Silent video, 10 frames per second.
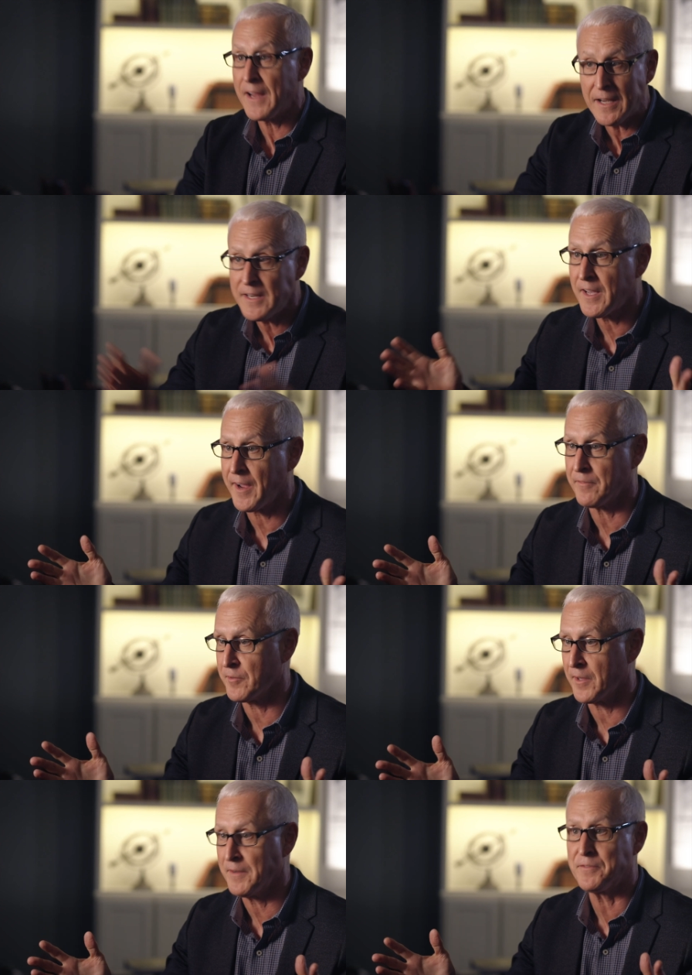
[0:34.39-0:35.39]
any kind
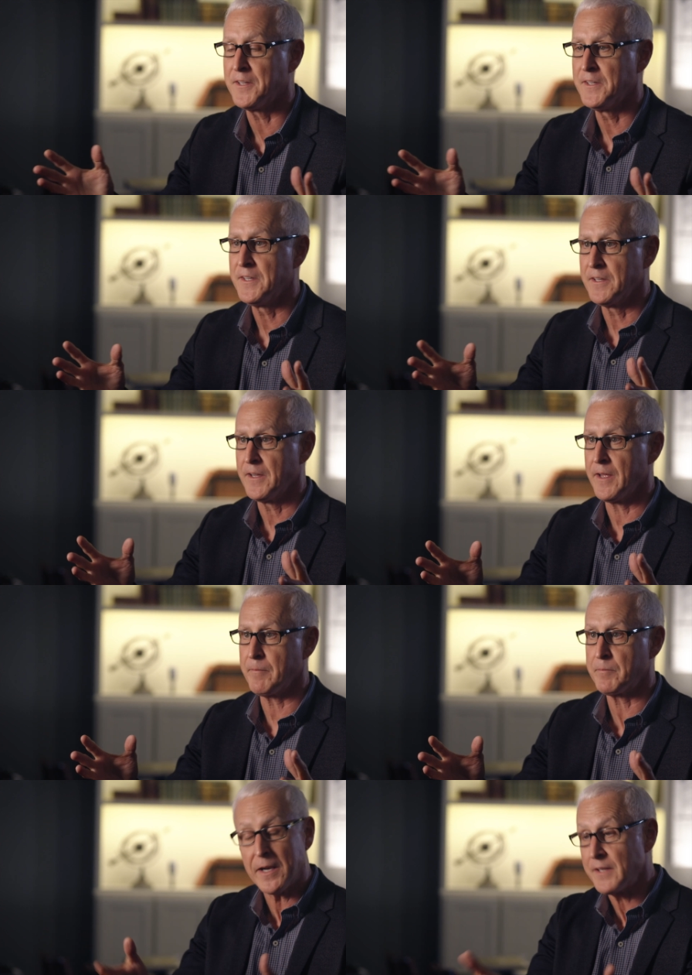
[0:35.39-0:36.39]
of life,
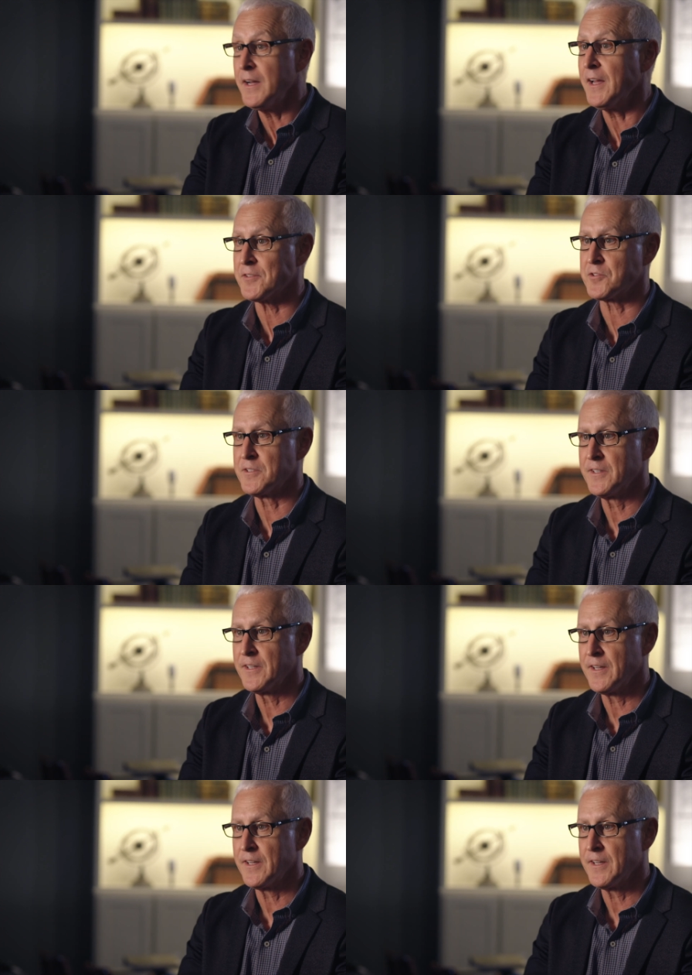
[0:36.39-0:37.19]
and yet it does.